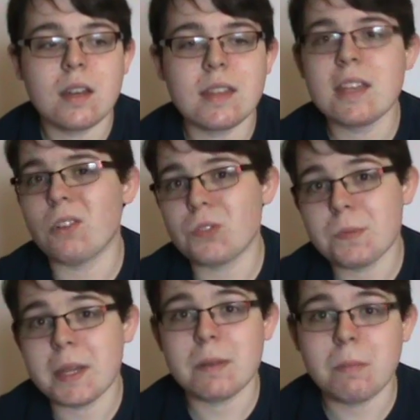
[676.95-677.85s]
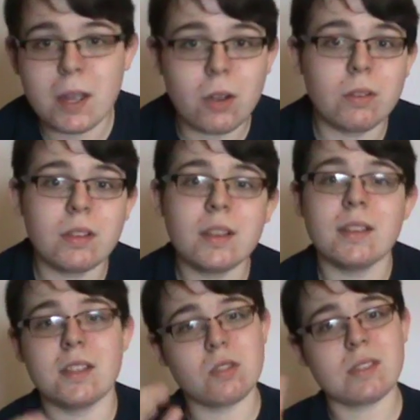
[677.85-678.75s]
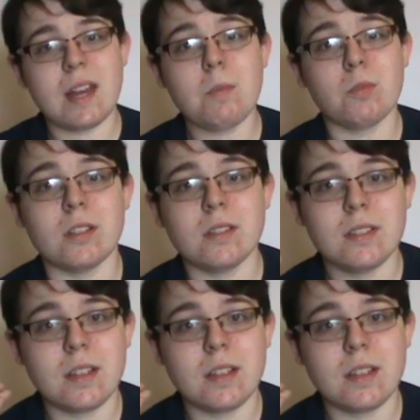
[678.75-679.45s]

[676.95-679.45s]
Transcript: they got me my own little camera.